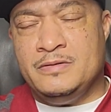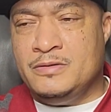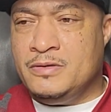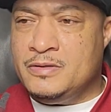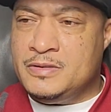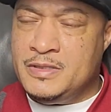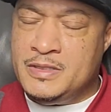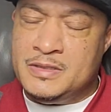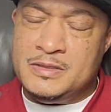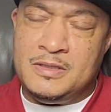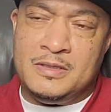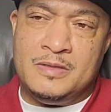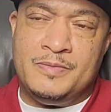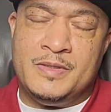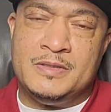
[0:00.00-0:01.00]
Then
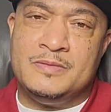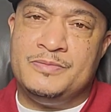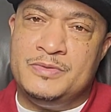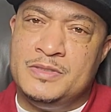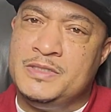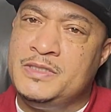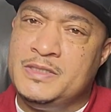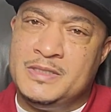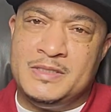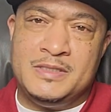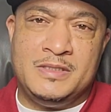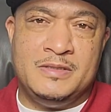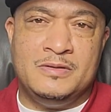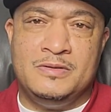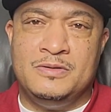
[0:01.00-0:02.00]
talk about the bullshit that's
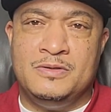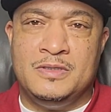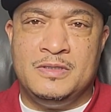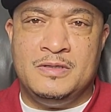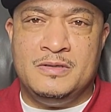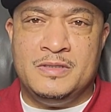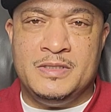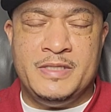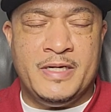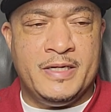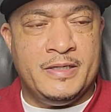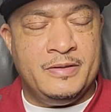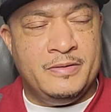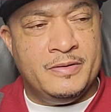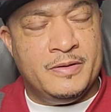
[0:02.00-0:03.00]
still going on
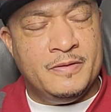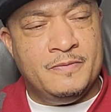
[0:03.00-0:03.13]
today.